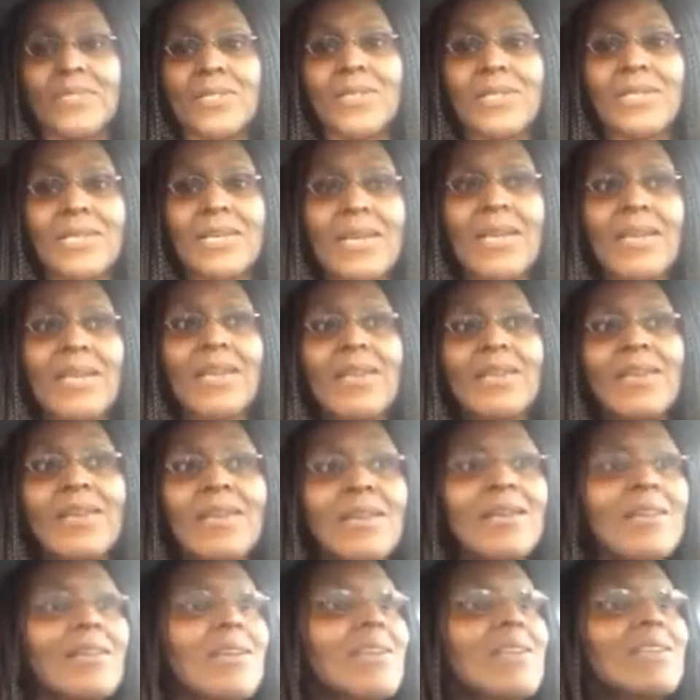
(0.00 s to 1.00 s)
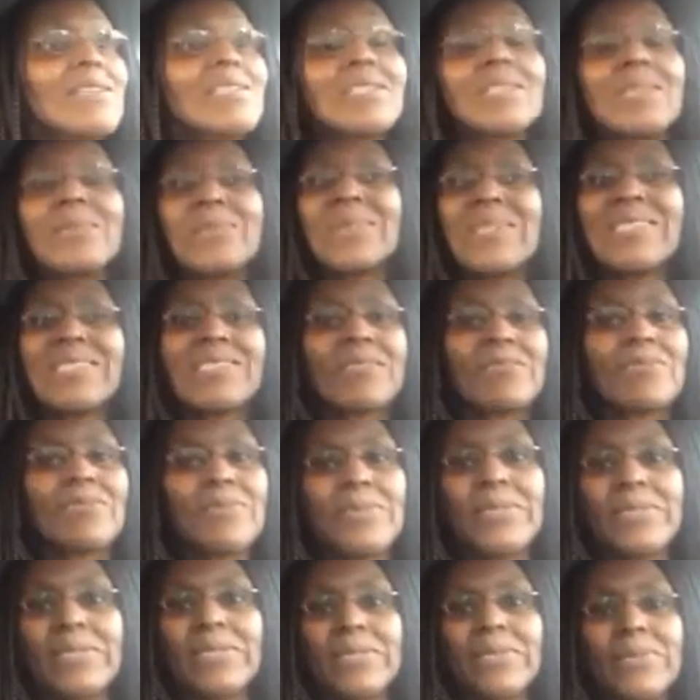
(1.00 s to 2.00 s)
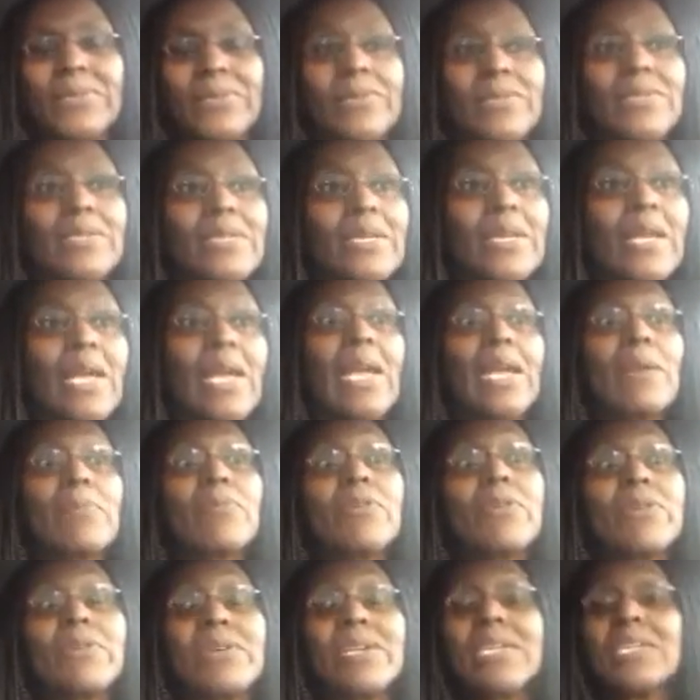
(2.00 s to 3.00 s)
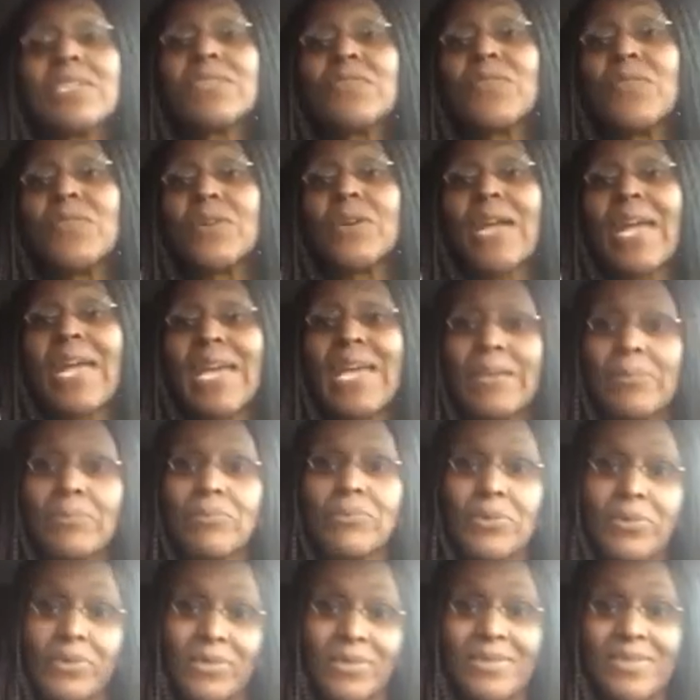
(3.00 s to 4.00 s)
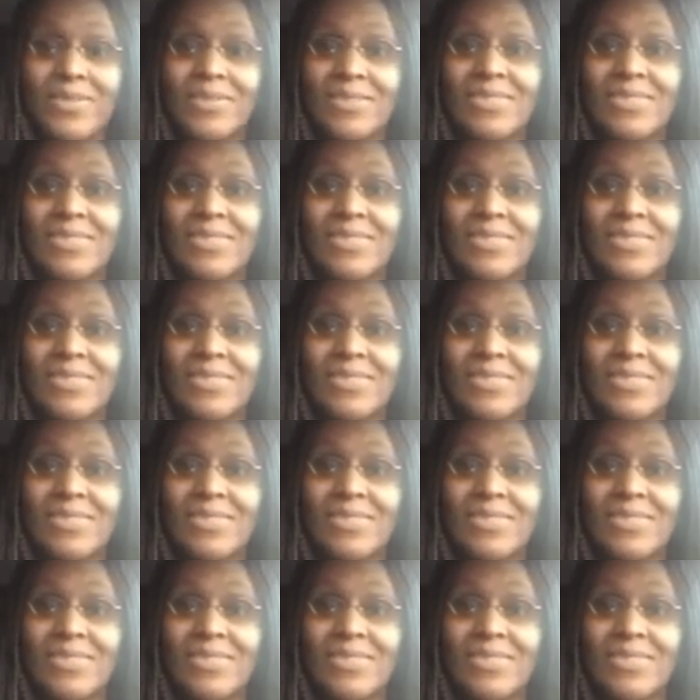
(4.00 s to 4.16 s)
Okay? She wasn't for you. April is for April.